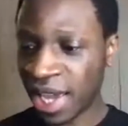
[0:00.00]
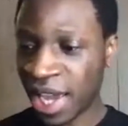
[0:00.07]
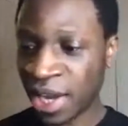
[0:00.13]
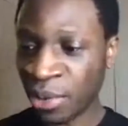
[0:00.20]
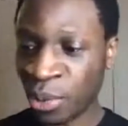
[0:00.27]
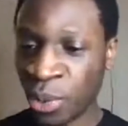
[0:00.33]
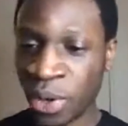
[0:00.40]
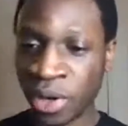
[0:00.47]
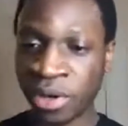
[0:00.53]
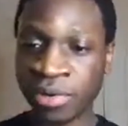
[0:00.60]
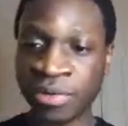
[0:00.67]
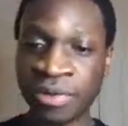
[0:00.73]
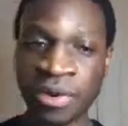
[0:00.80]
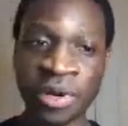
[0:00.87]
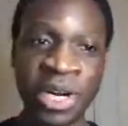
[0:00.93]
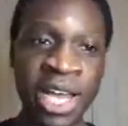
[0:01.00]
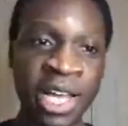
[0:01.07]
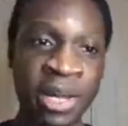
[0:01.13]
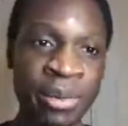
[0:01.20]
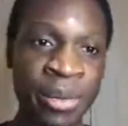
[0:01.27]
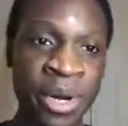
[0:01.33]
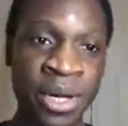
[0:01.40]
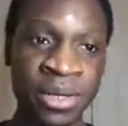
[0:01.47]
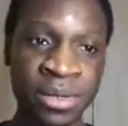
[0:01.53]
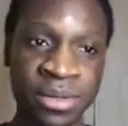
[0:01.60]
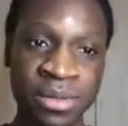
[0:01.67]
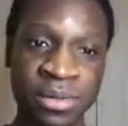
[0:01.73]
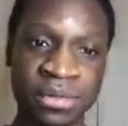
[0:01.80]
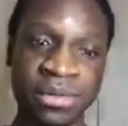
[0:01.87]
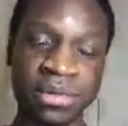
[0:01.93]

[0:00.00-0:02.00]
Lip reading: and work for like months,